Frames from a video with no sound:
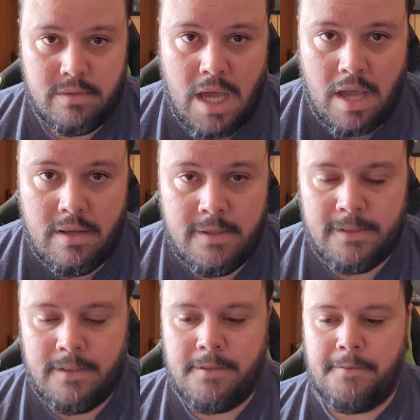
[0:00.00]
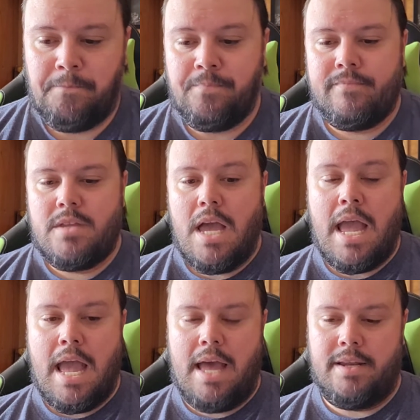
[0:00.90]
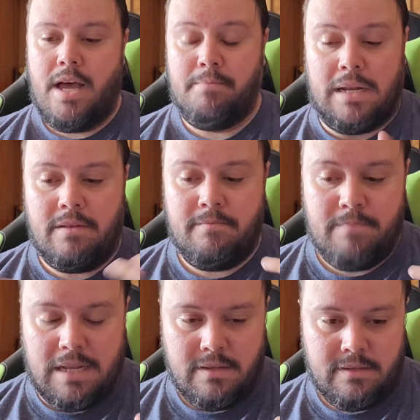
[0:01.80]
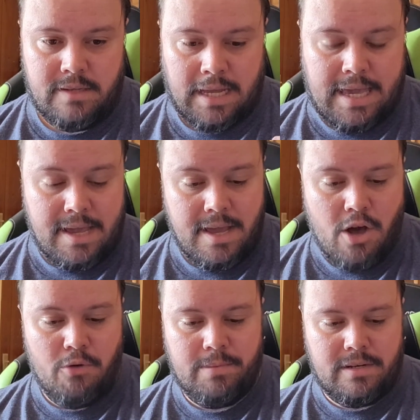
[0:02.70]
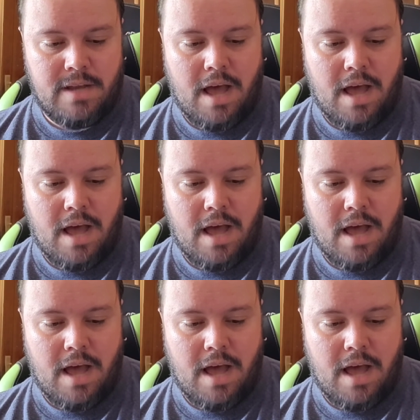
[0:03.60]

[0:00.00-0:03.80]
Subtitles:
Okay? But I can't help but